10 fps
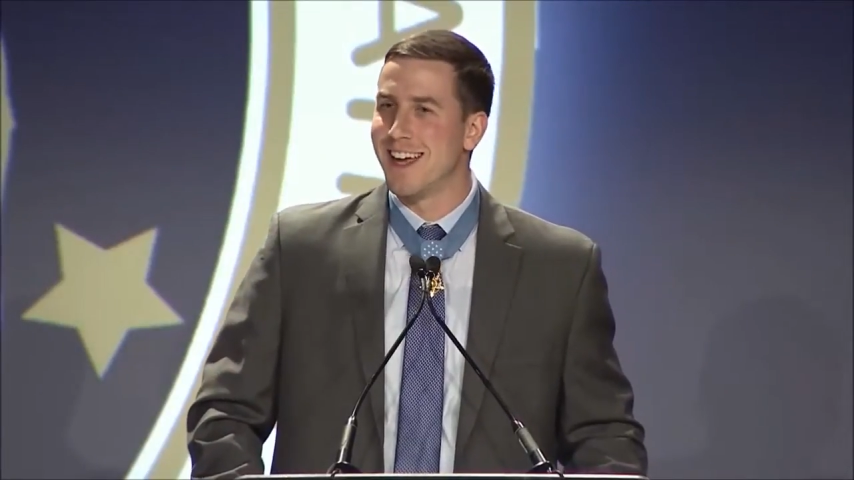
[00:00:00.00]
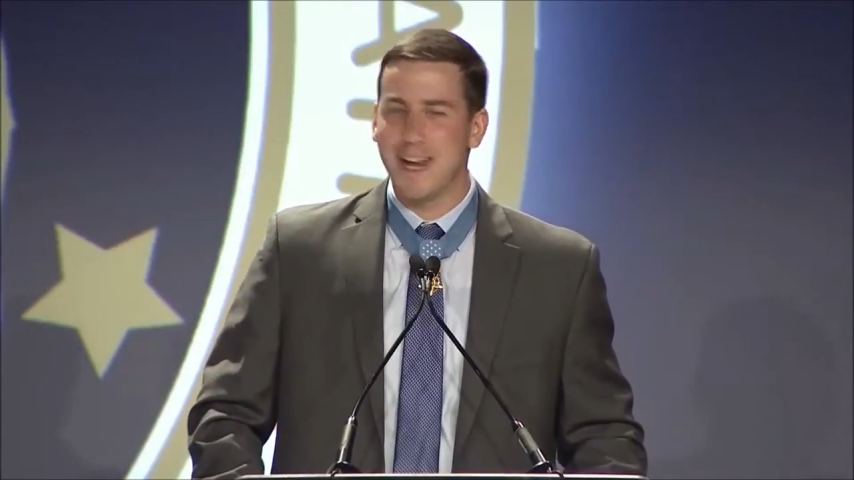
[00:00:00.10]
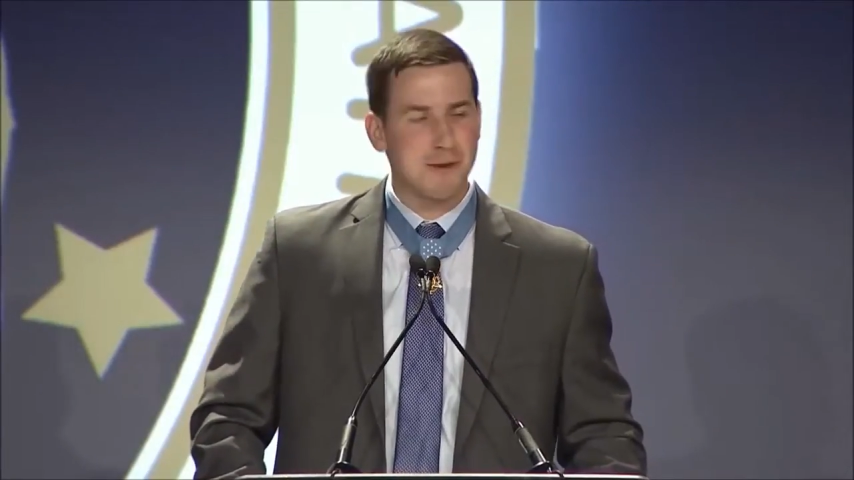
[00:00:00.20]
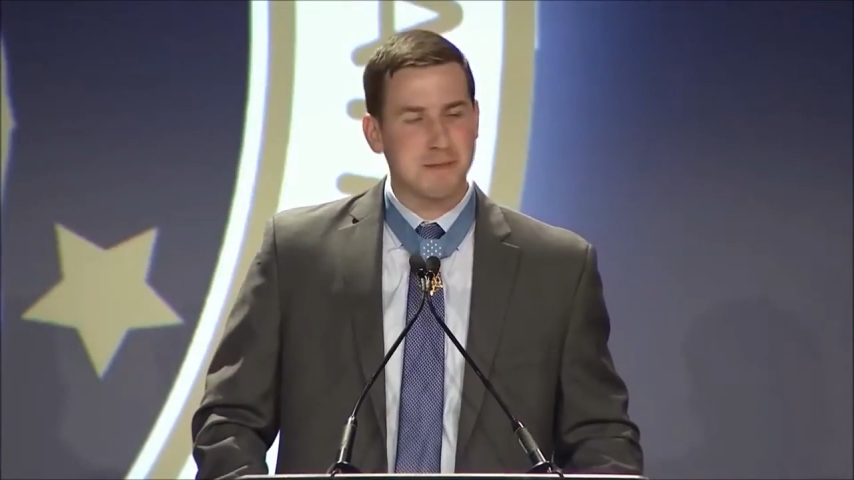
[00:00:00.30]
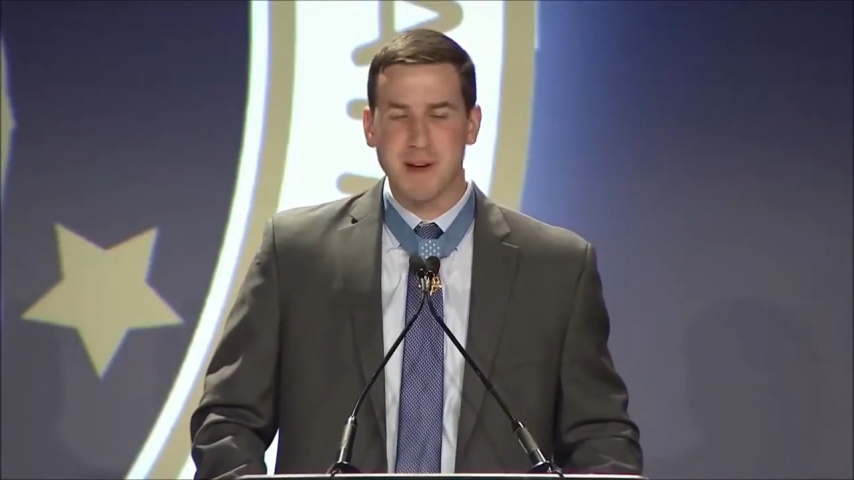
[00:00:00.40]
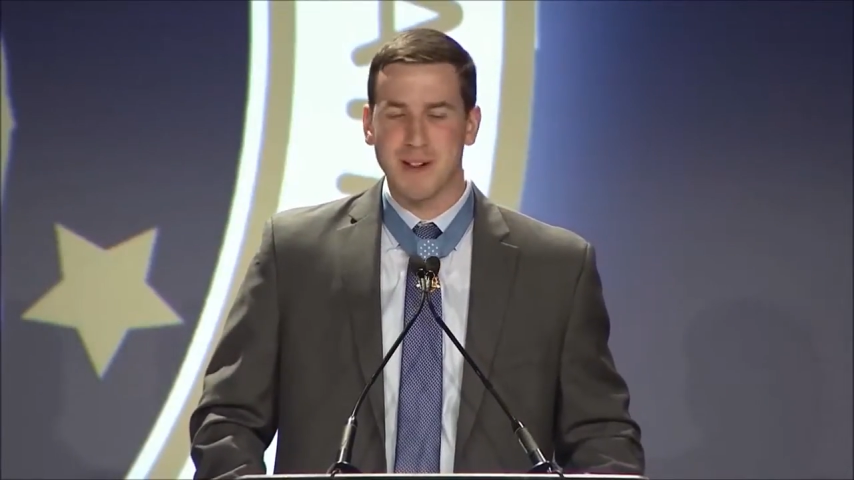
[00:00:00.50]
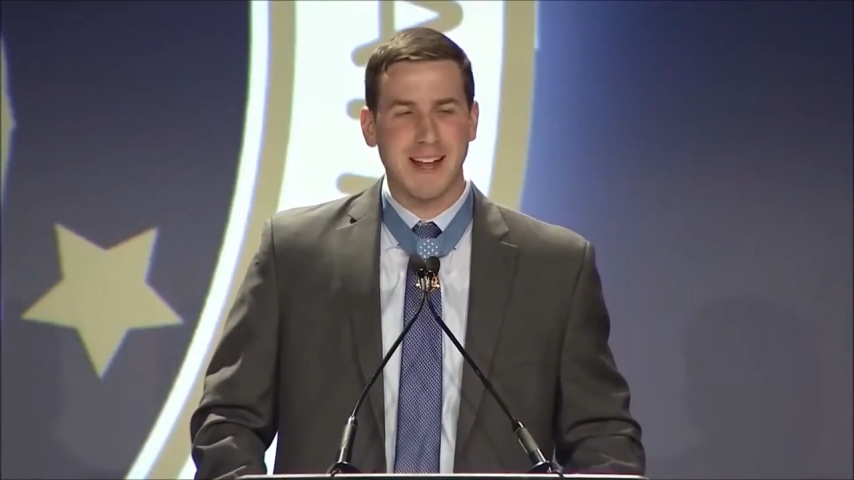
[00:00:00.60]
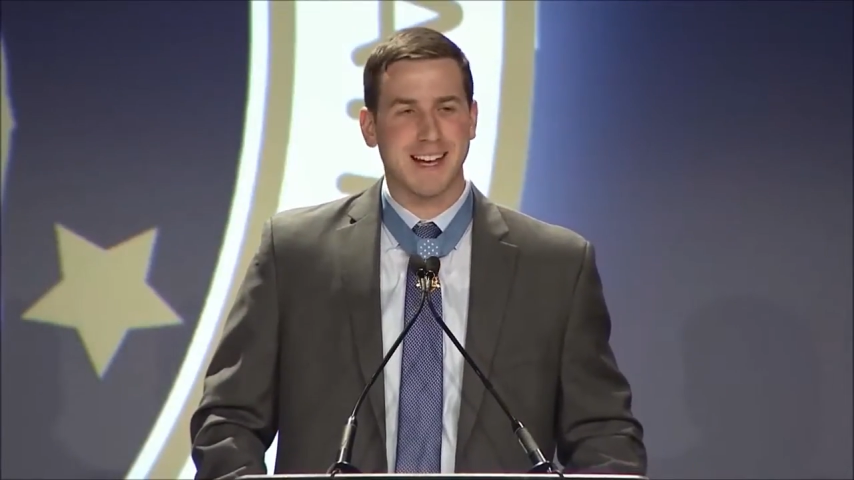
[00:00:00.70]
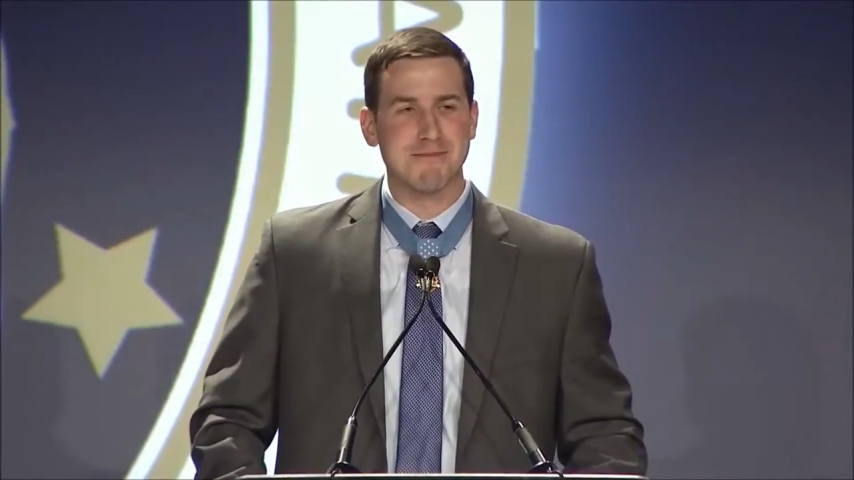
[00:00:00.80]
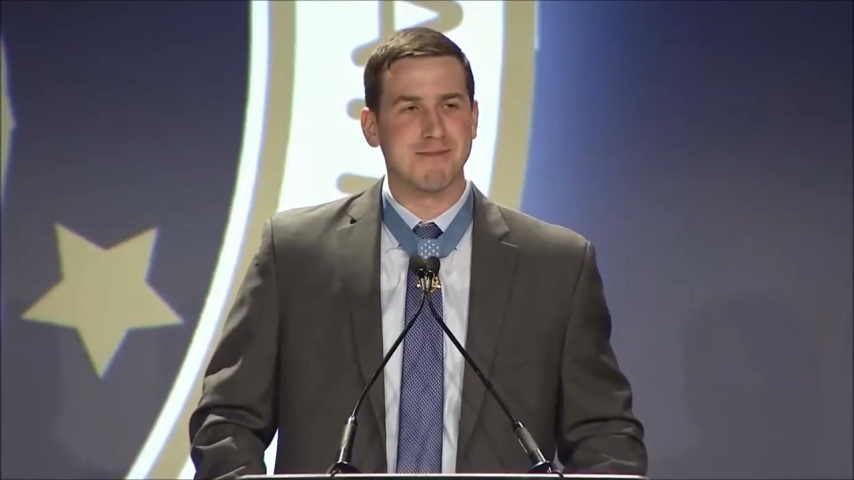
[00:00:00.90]
He was built
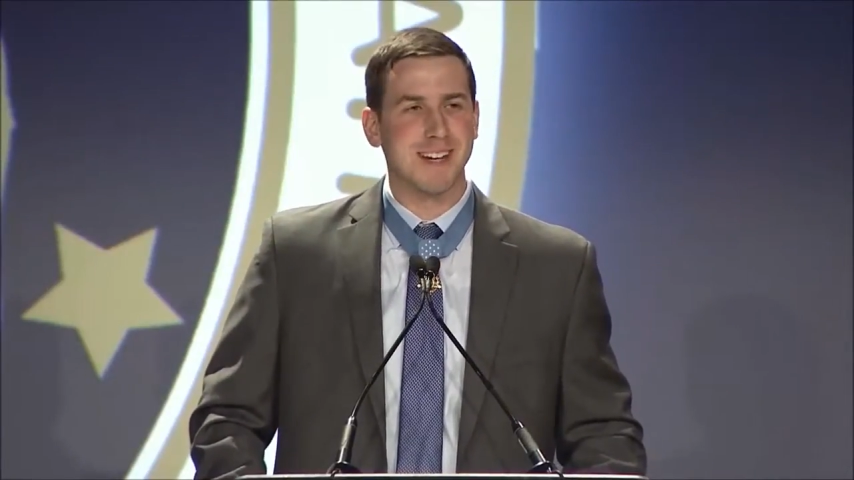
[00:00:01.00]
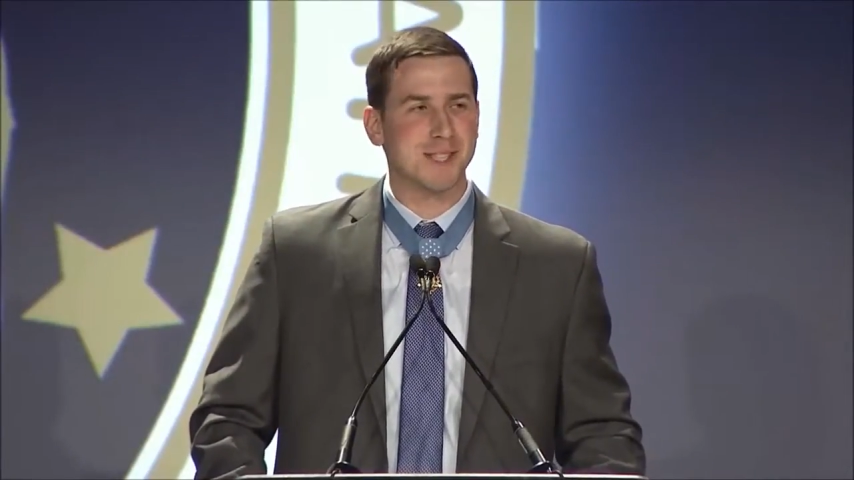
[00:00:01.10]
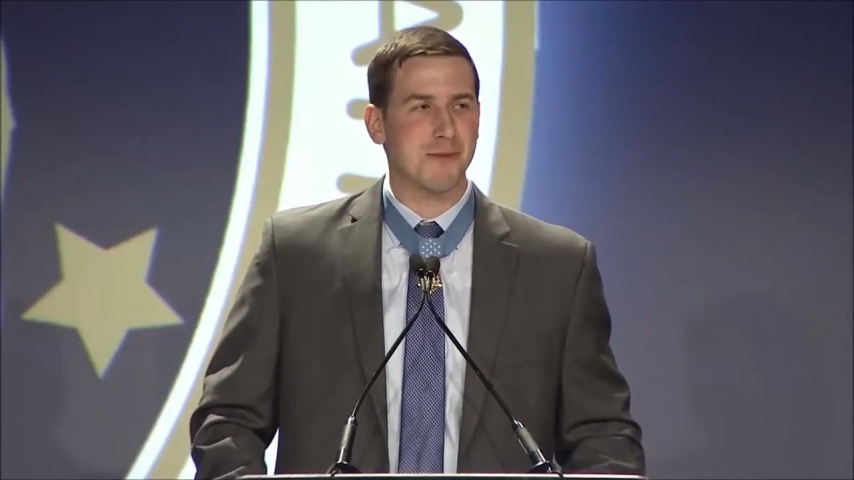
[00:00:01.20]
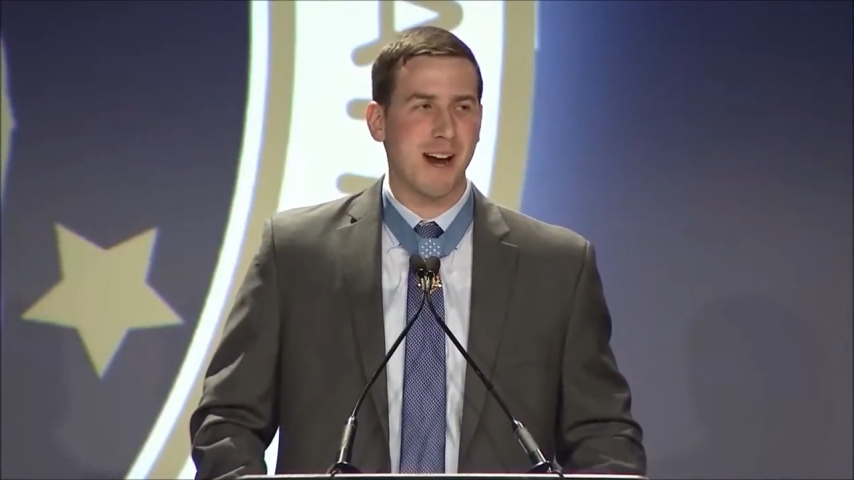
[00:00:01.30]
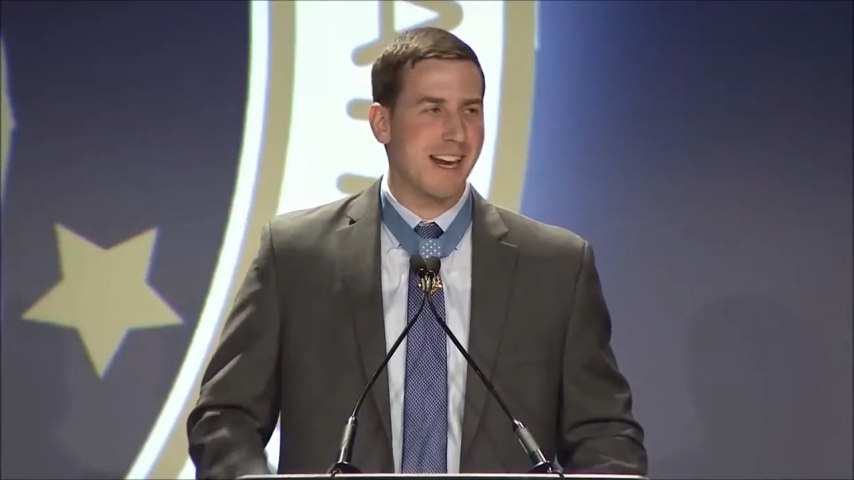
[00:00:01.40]
like him, I swear.